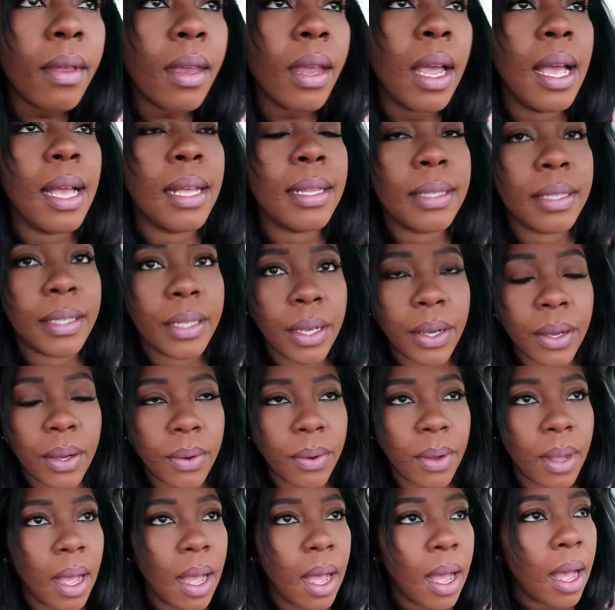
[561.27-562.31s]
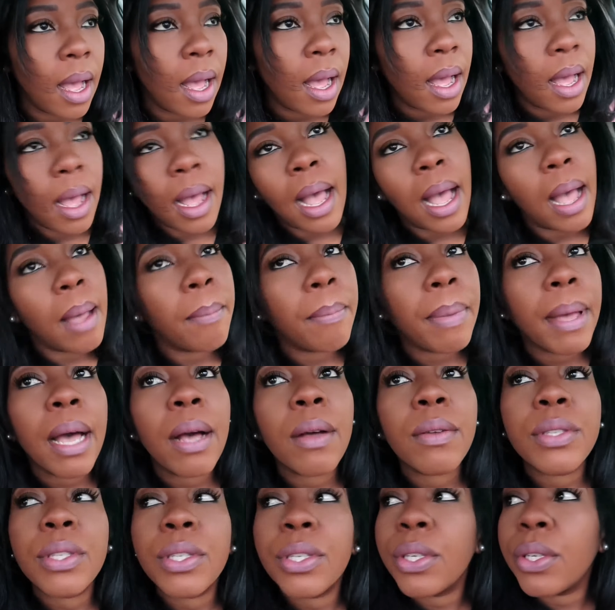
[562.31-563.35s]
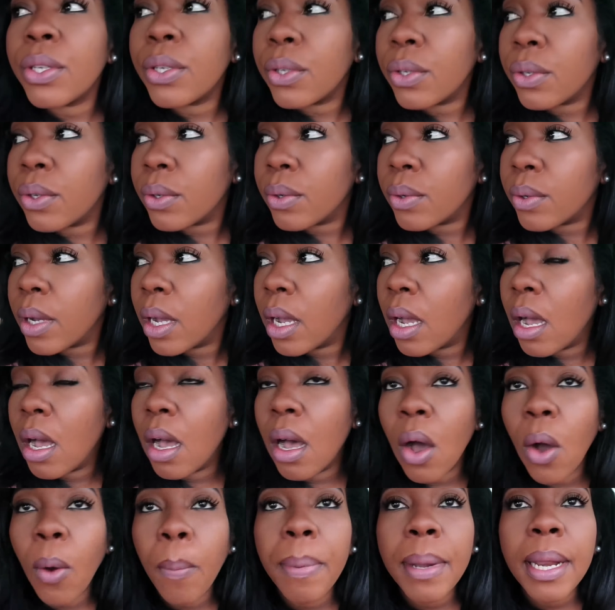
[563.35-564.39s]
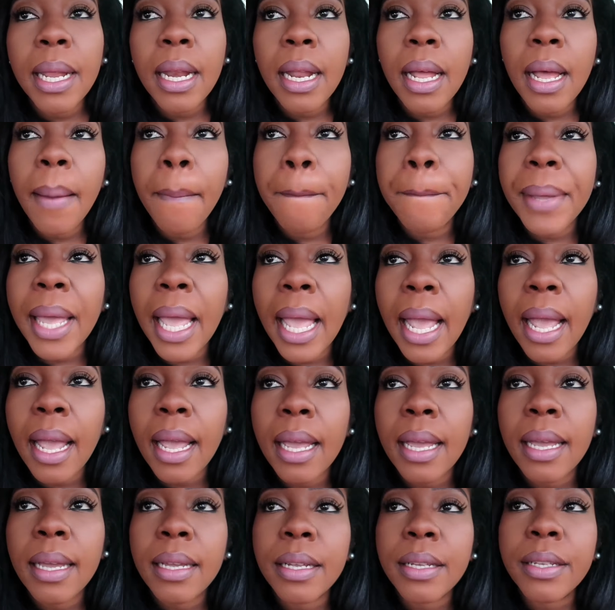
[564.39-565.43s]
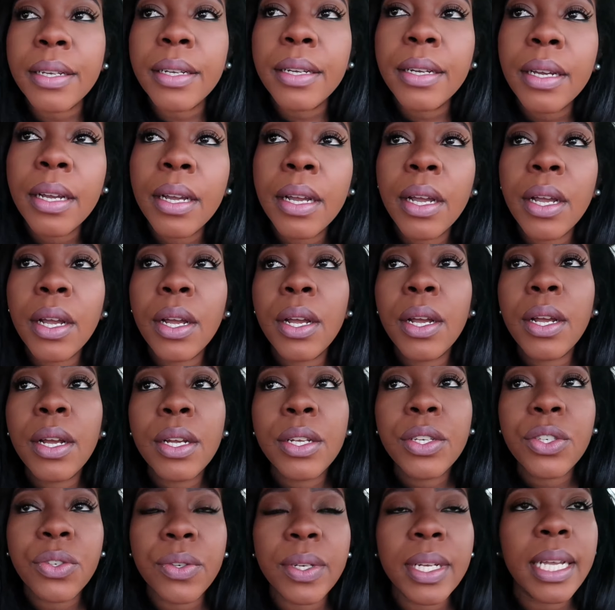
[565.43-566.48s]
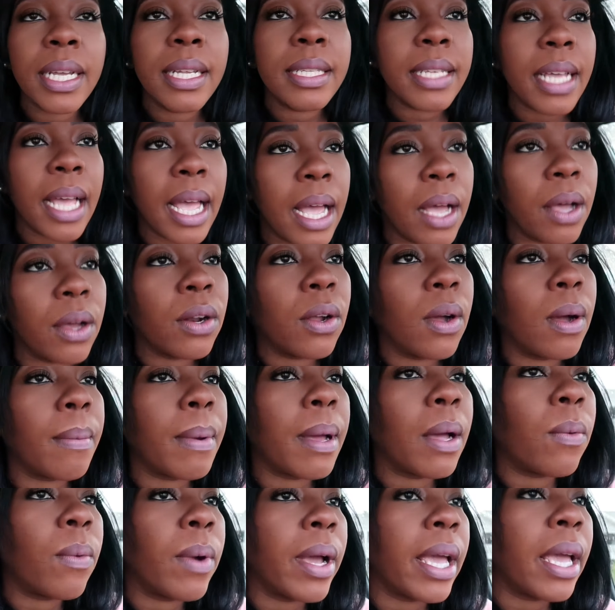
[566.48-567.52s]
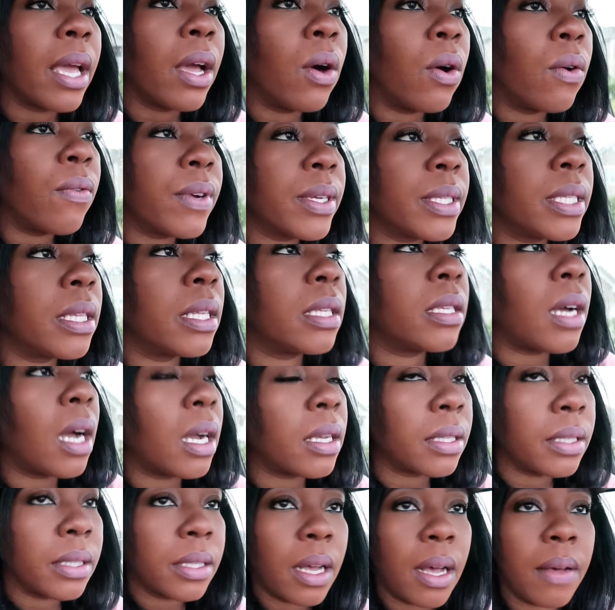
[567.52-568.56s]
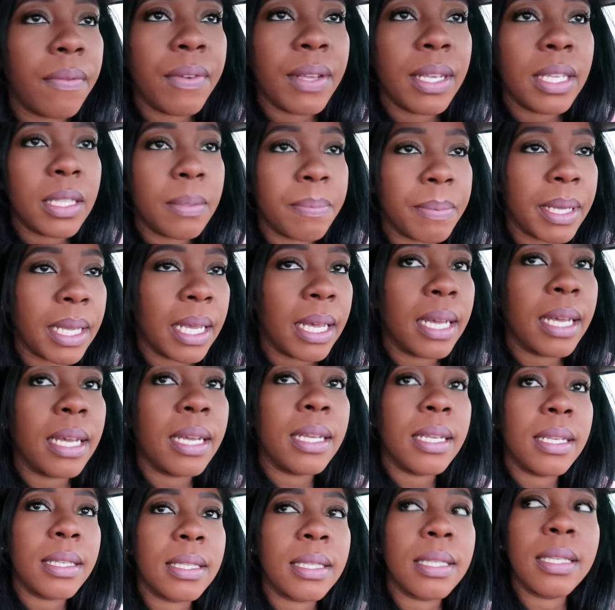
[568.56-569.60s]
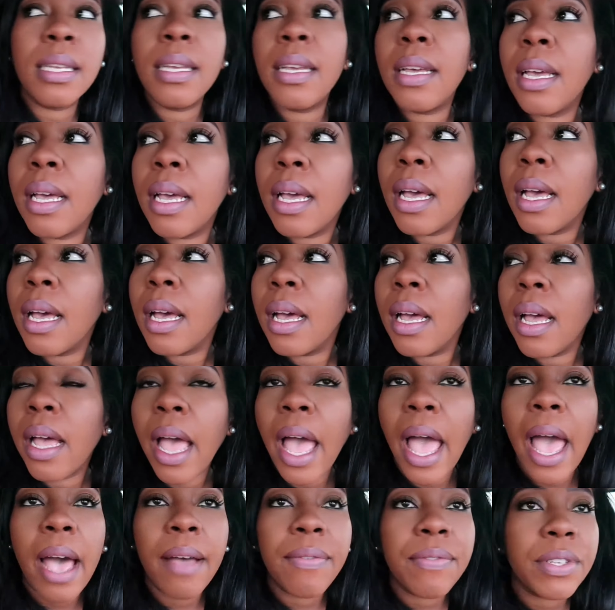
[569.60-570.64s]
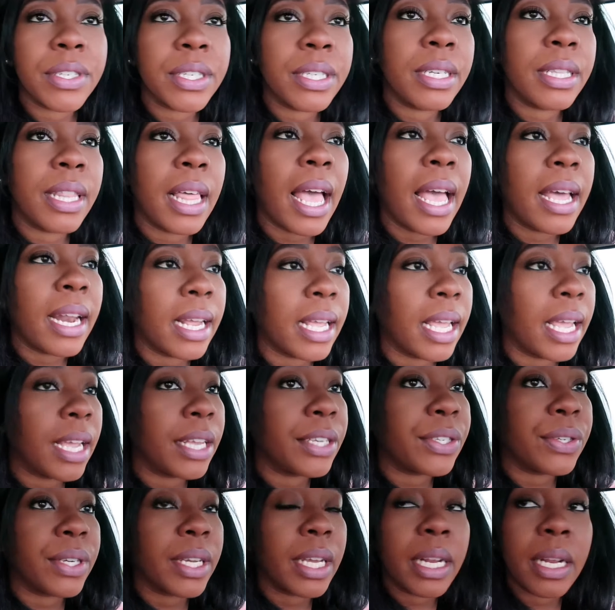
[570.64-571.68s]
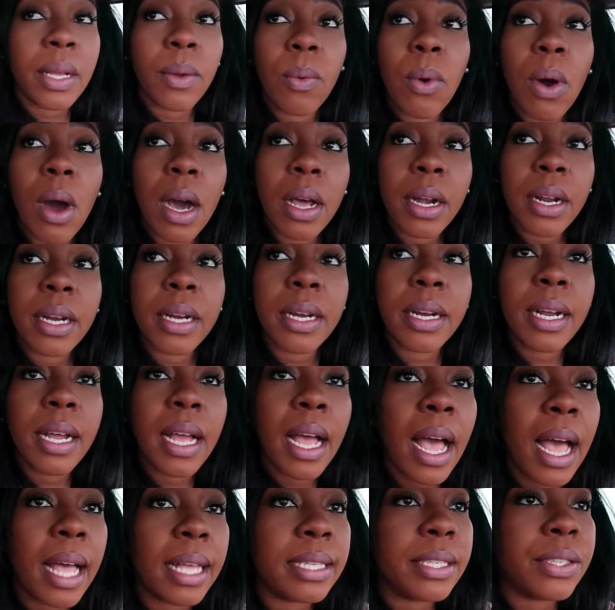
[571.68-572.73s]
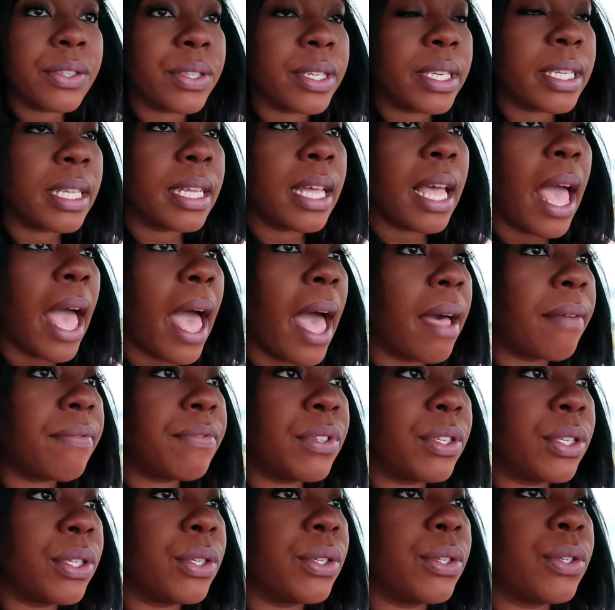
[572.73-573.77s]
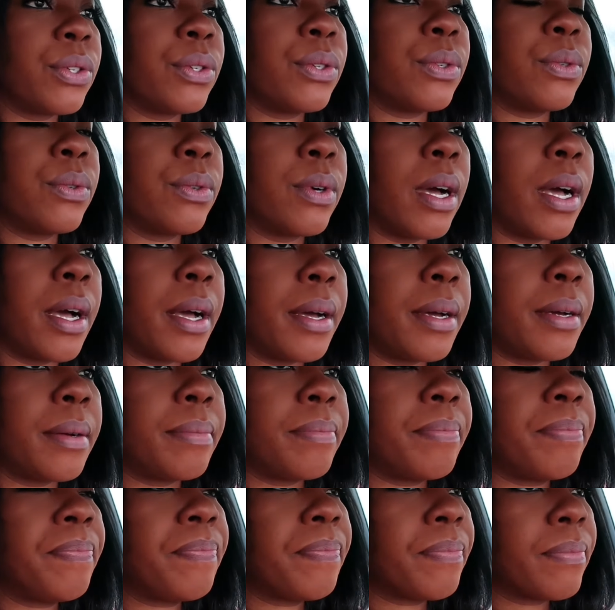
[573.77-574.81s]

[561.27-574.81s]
And so I'm about to open it up and drink it down on my way over to the doctor's office because after that I can't drink any water I strictly have to um,